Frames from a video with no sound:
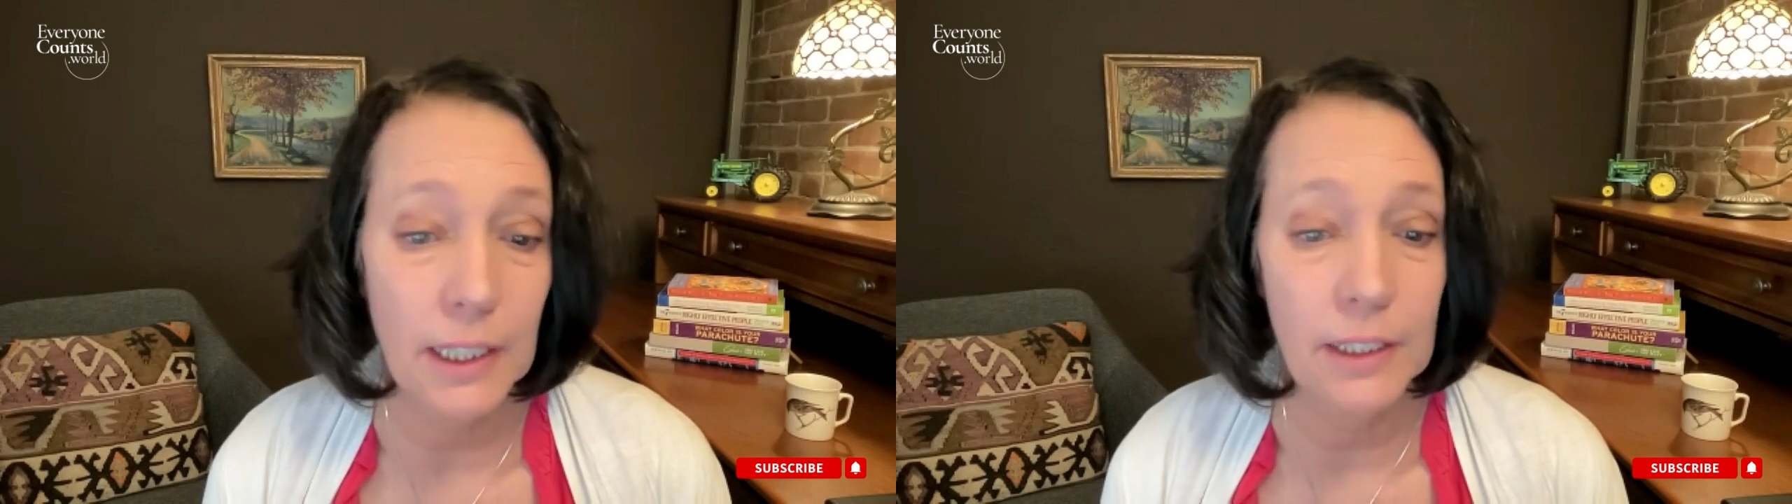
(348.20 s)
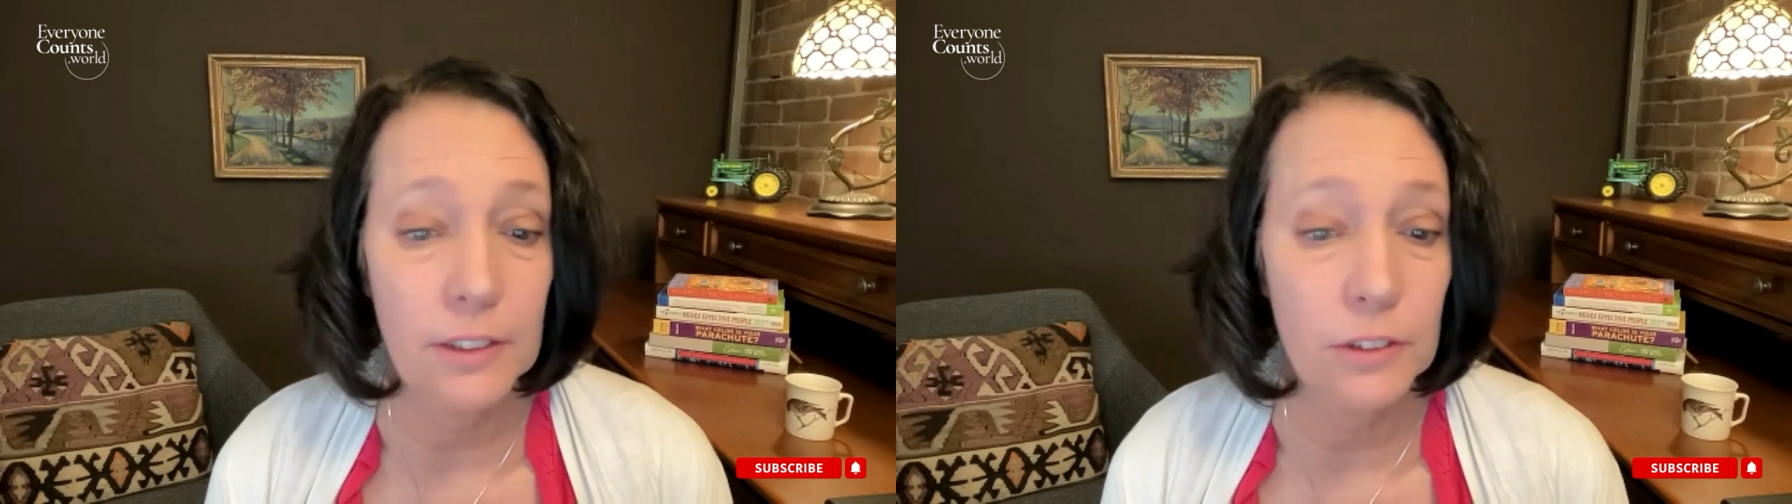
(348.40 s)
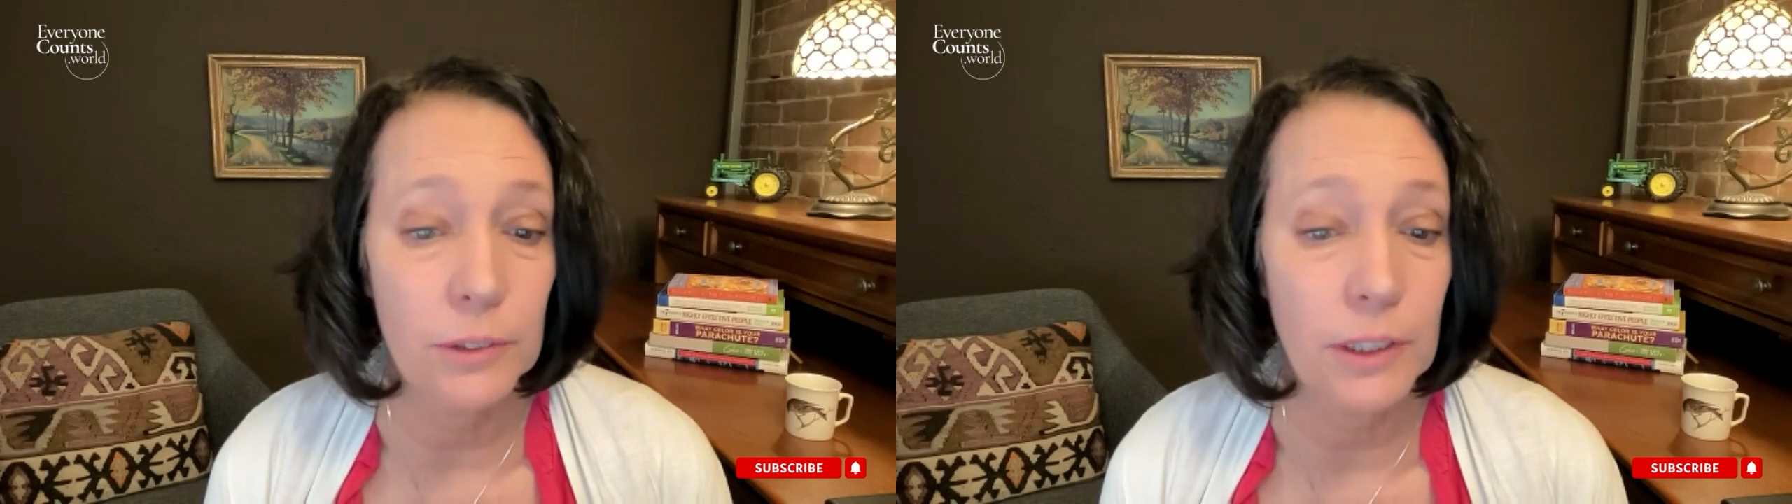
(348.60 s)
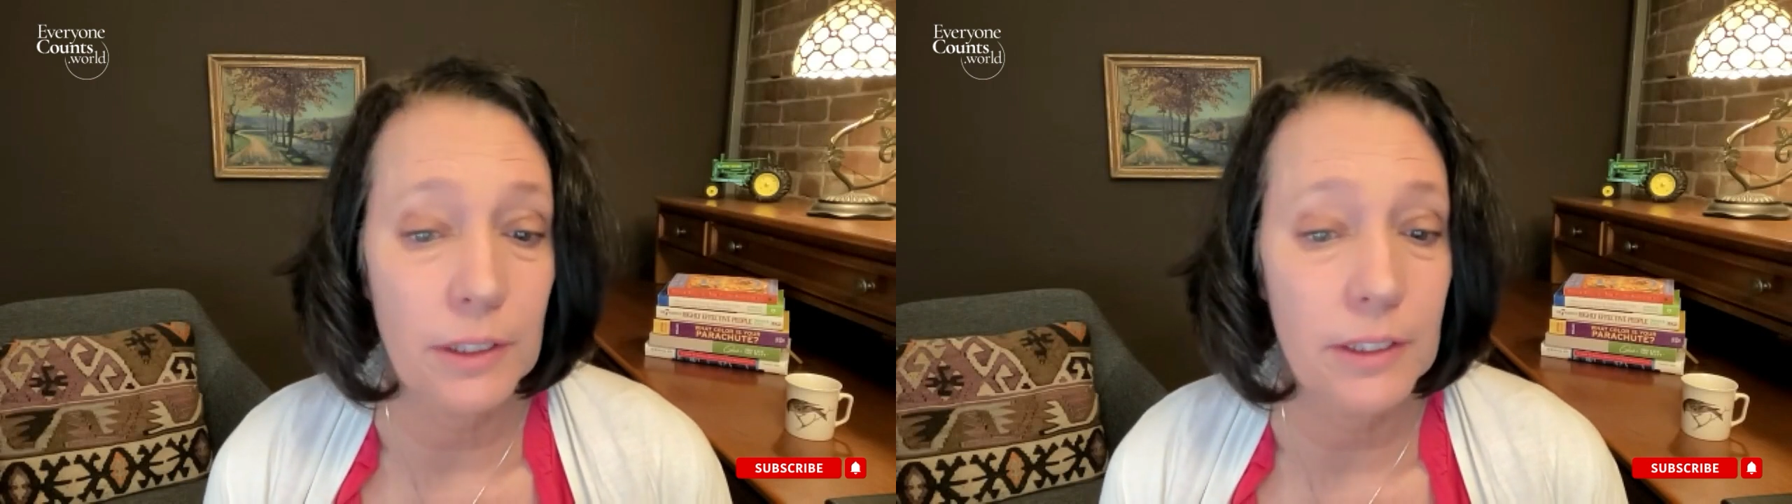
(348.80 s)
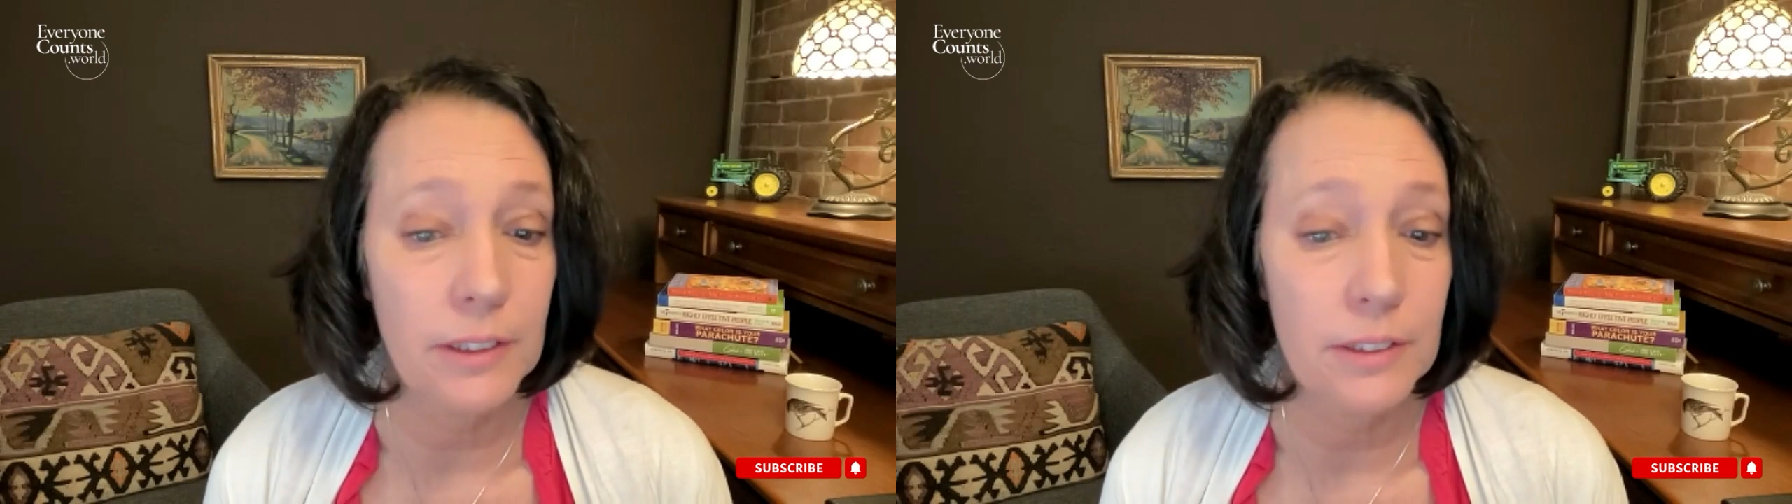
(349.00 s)
and doing
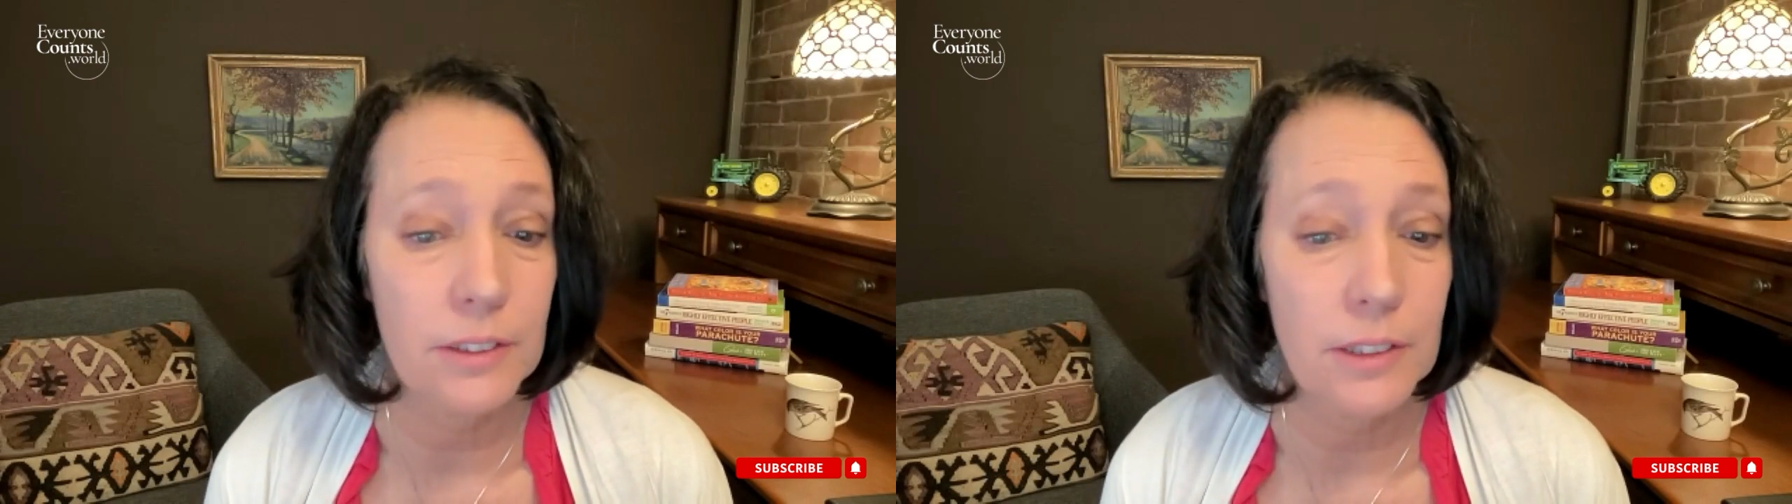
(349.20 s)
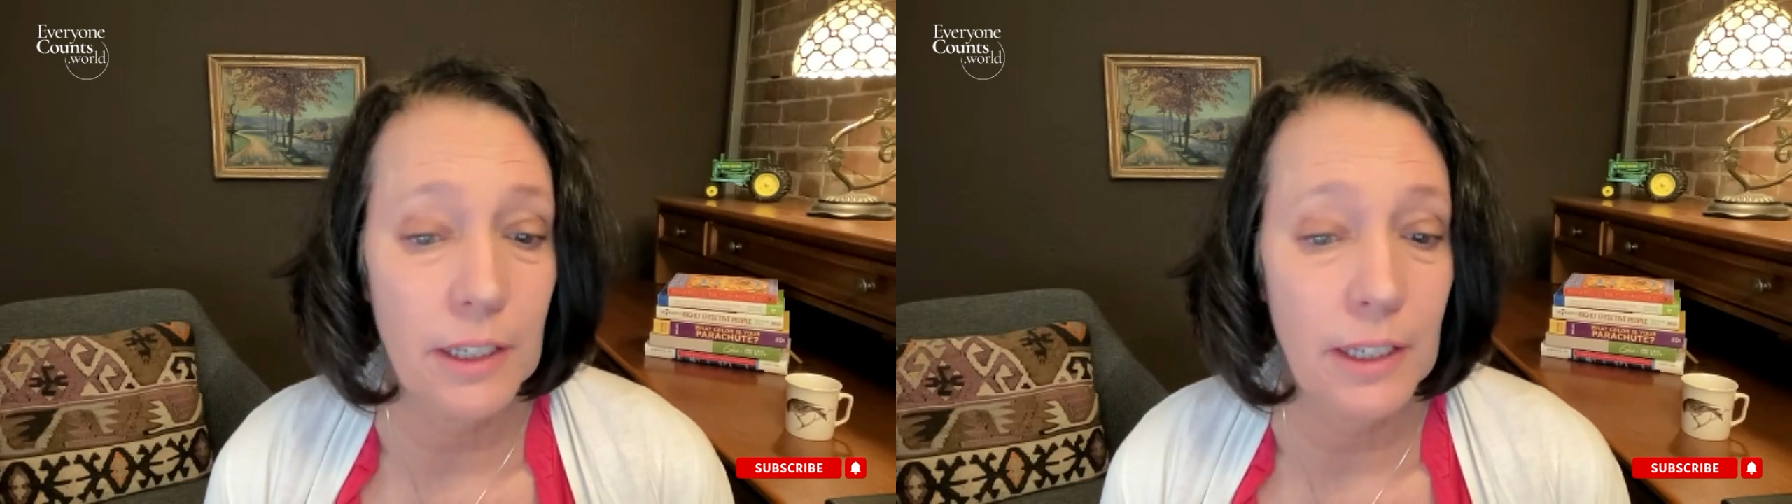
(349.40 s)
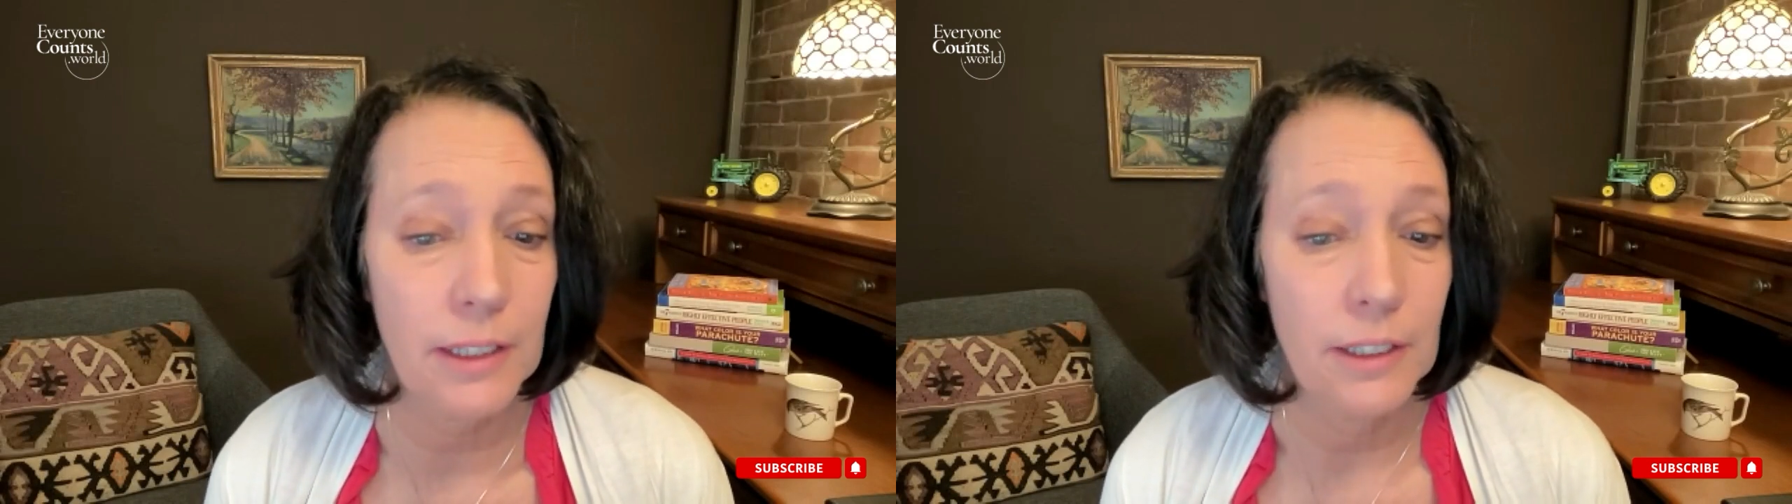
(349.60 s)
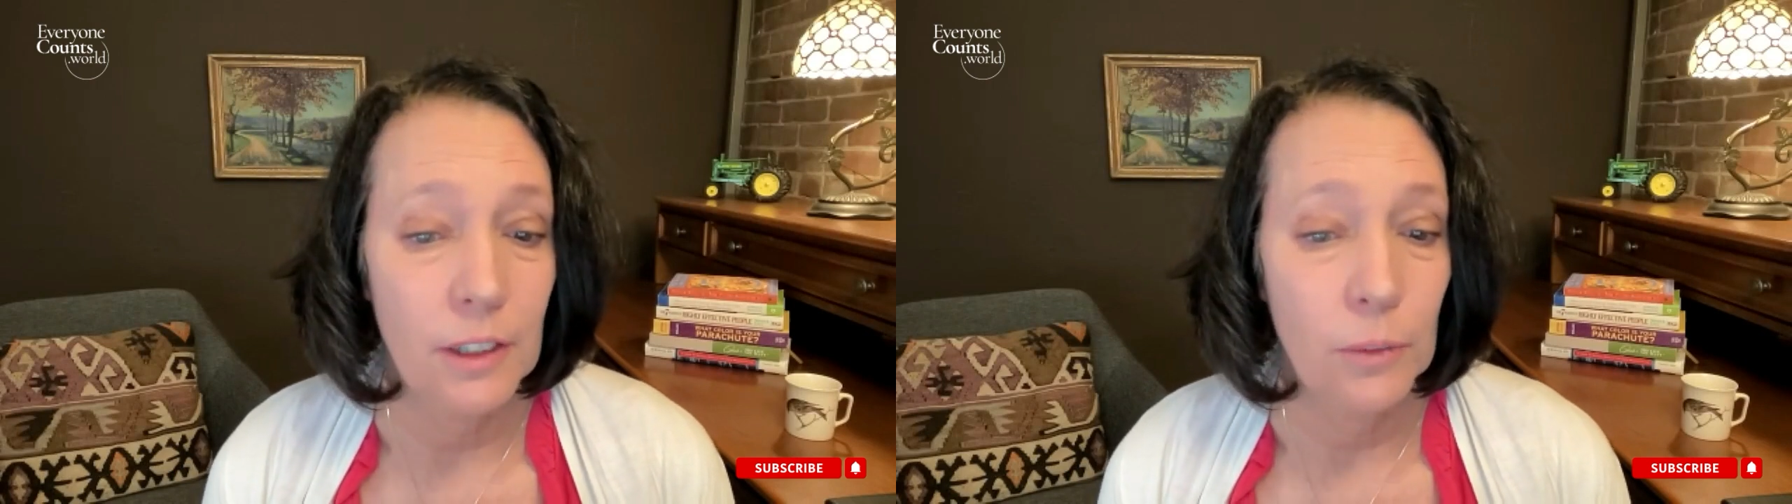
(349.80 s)
things that